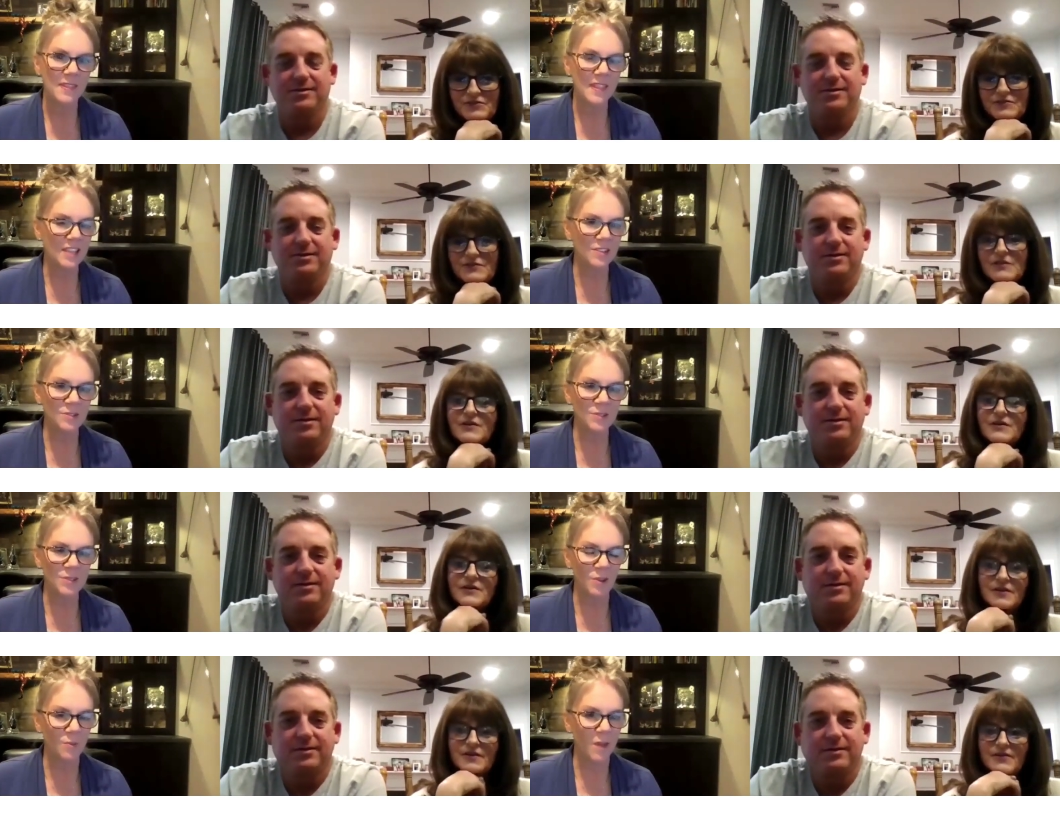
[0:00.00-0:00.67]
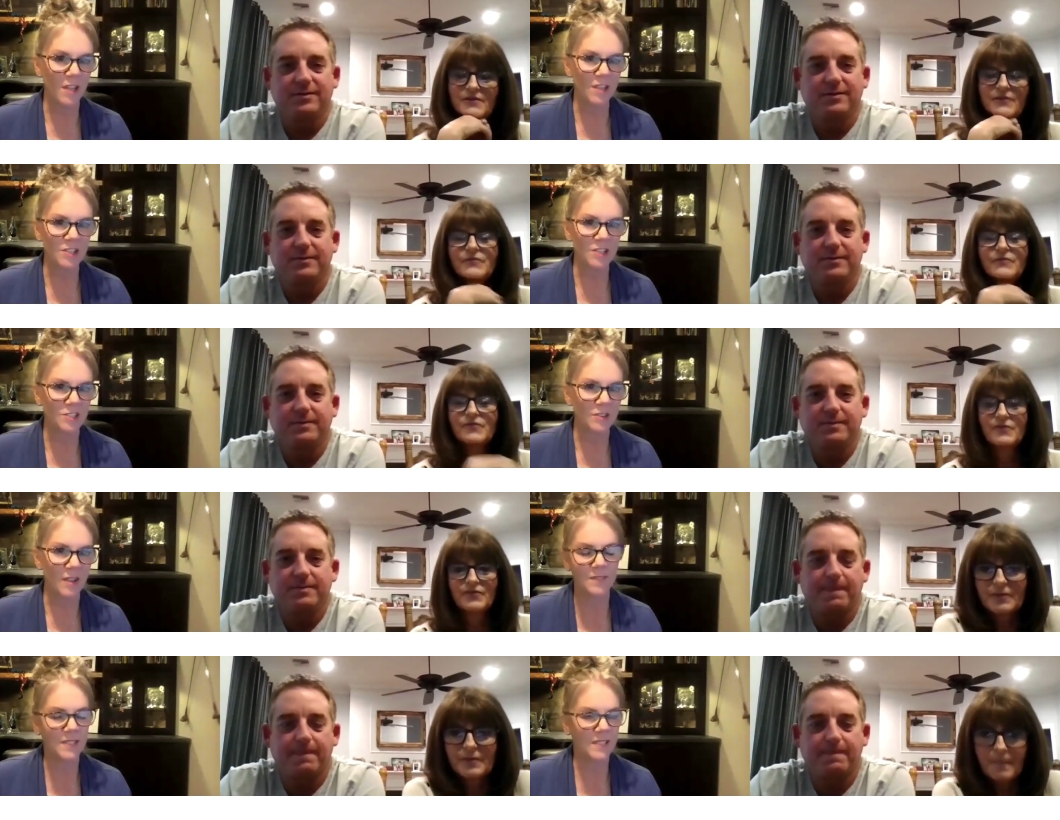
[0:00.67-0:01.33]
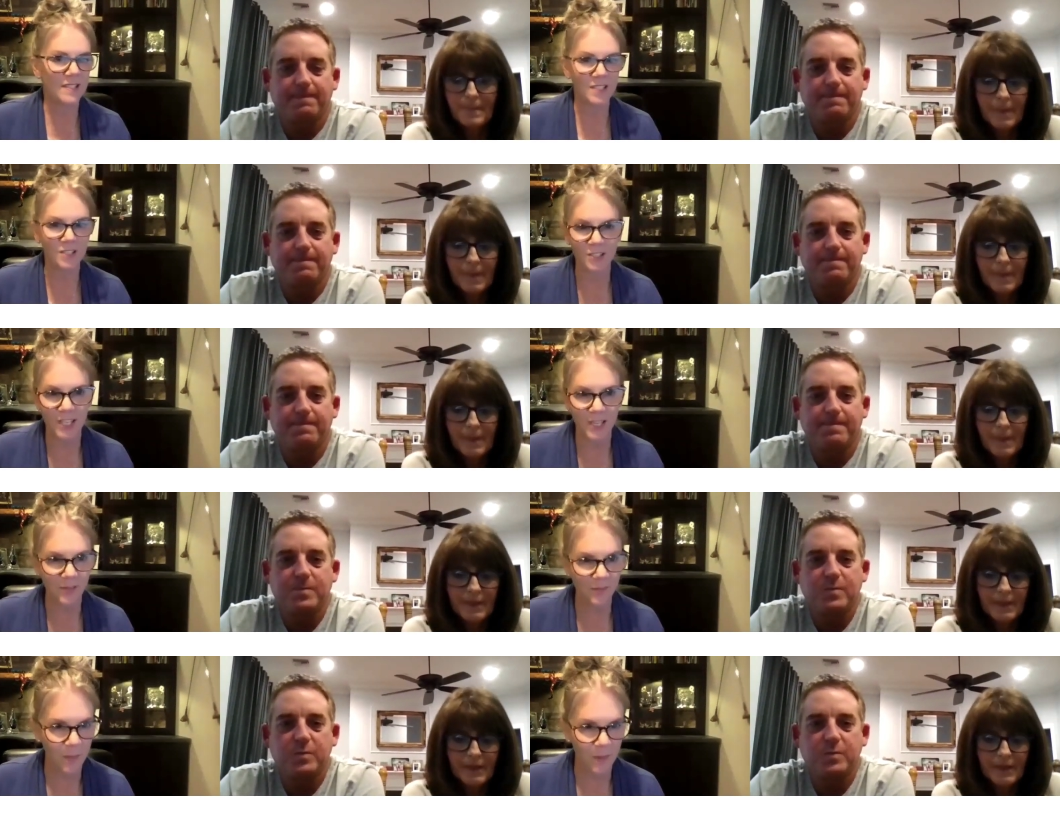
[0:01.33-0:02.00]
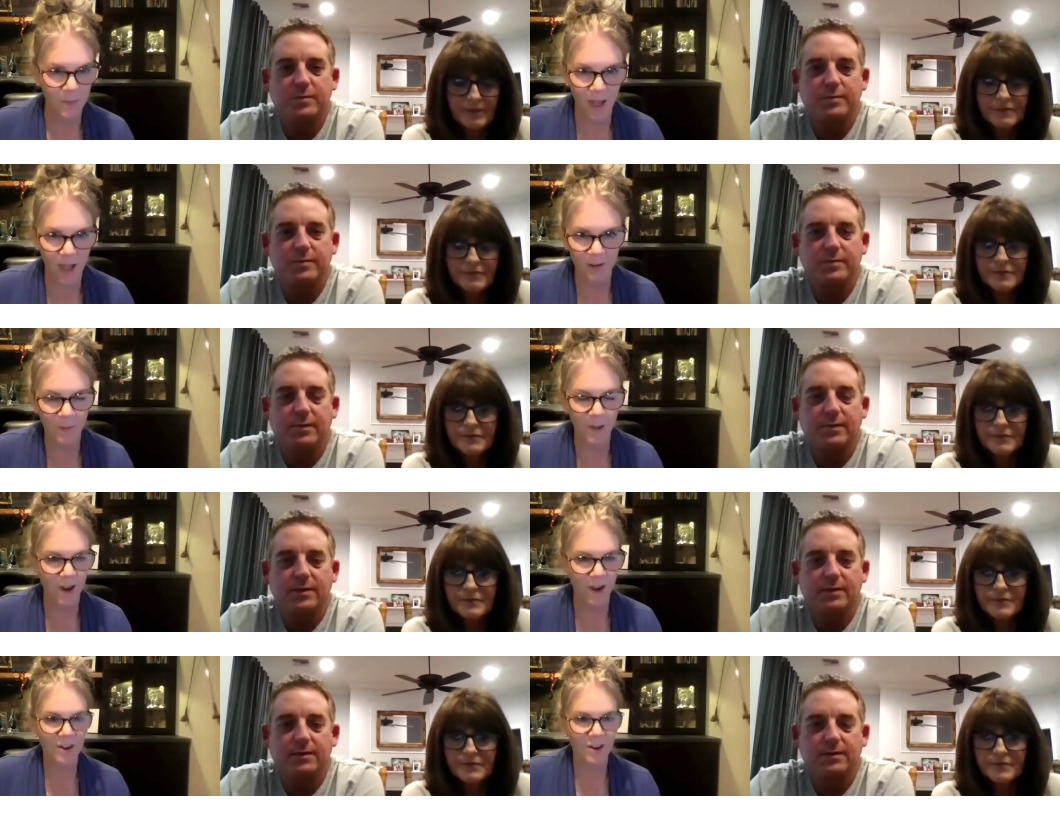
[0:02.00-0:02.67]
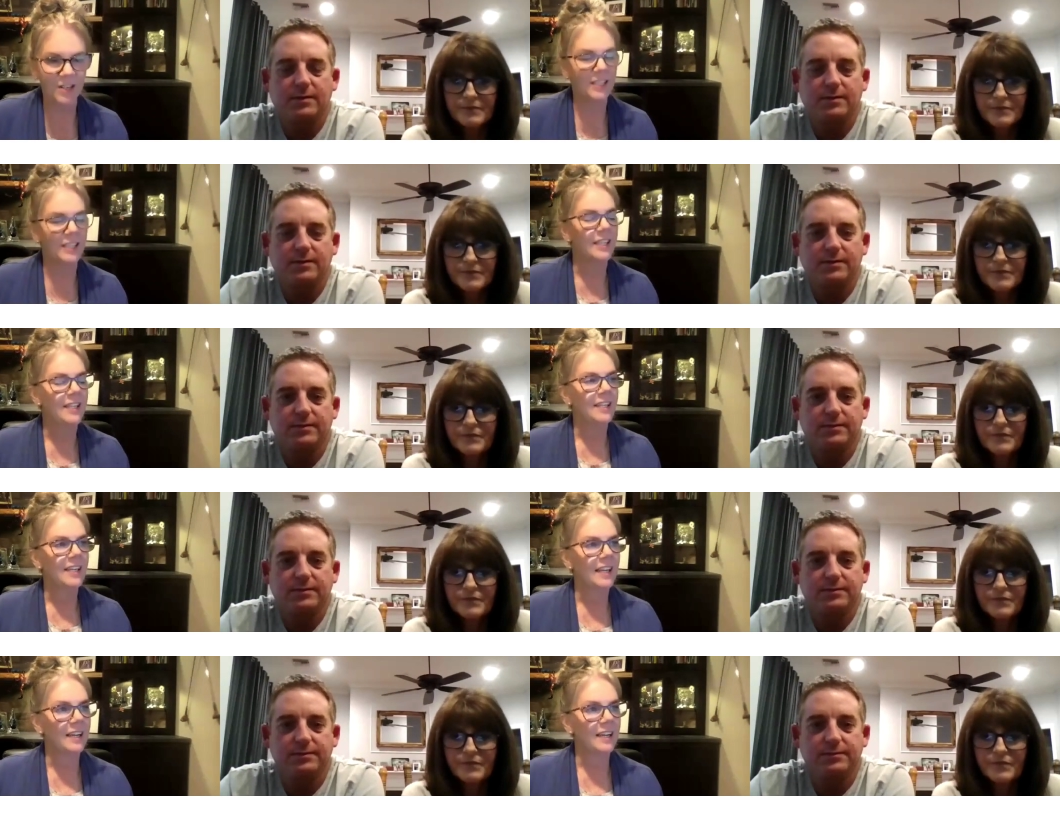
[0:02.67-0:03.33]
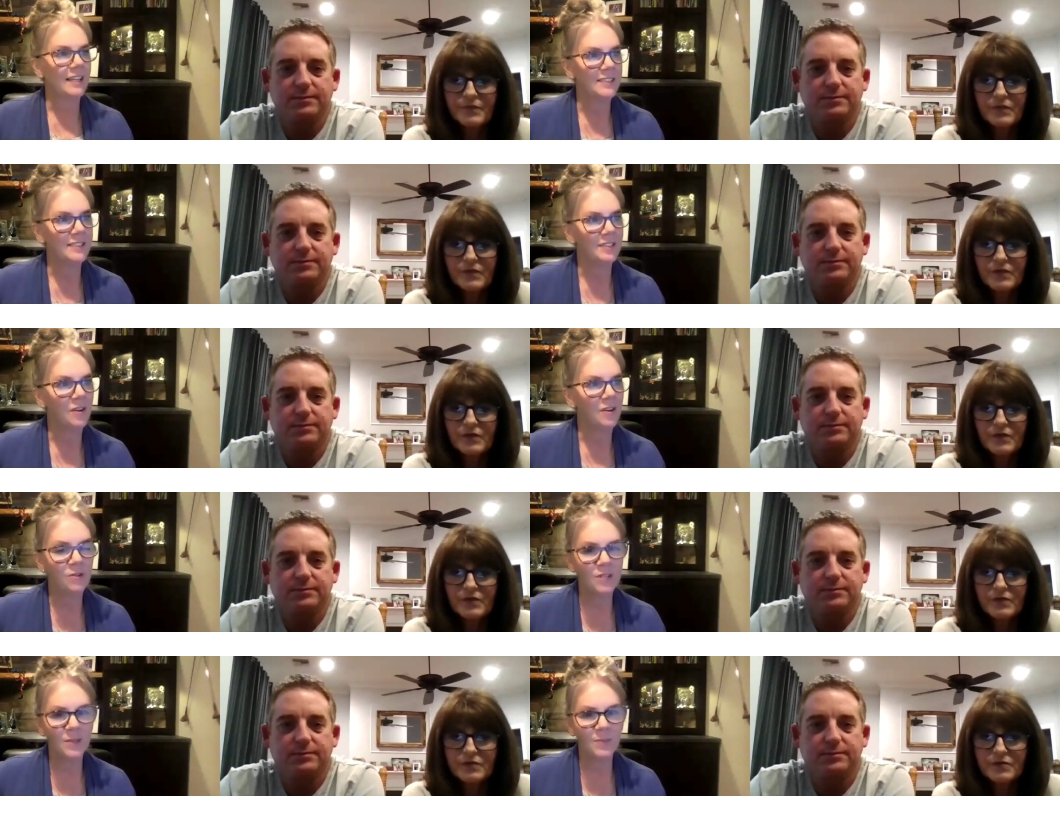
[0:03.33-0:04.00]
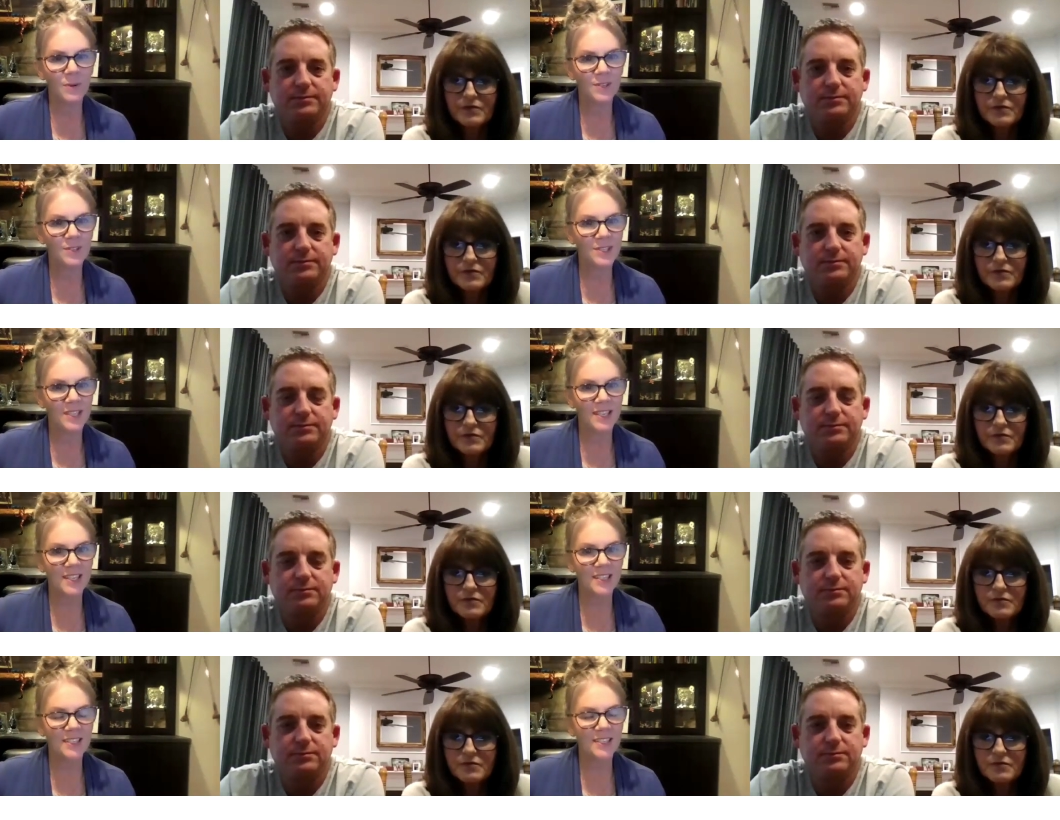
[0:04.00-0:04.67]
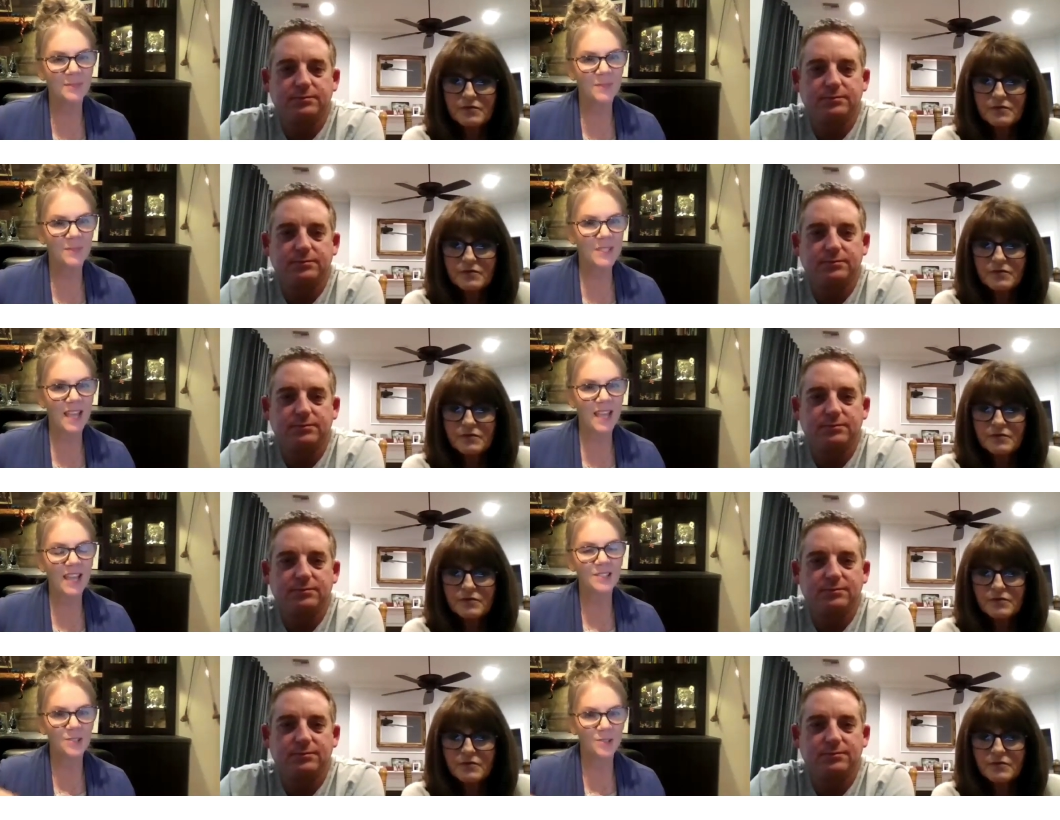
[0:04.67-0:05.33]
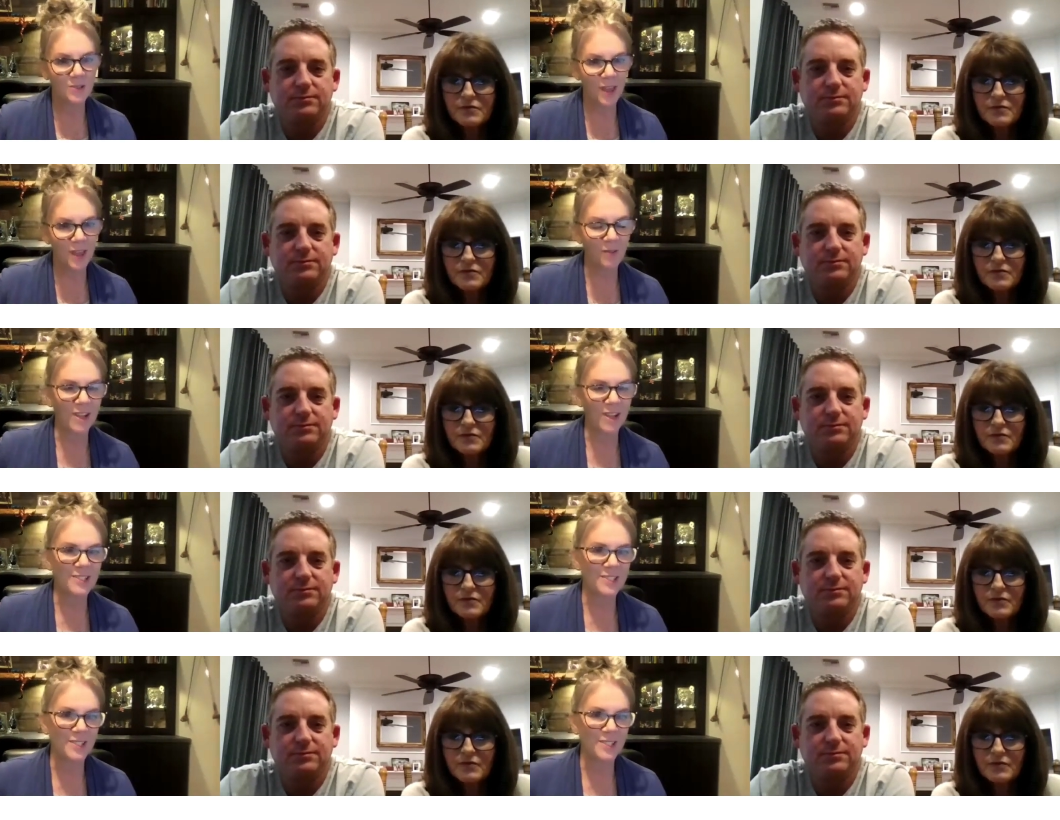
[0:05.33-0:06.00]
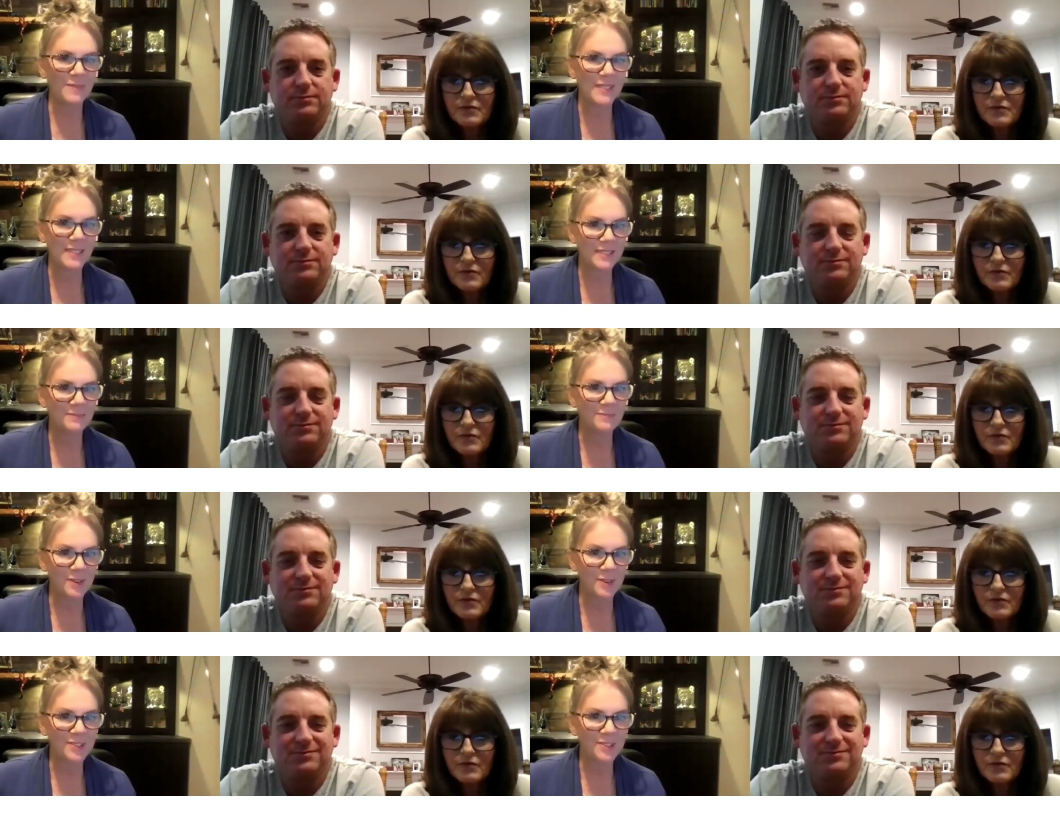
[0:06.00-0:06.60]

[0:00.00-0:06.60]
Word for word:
Speaker 1: Thank you so much, sincerely, from the bottom of my heart. Um, the only person besides you that wants you to be more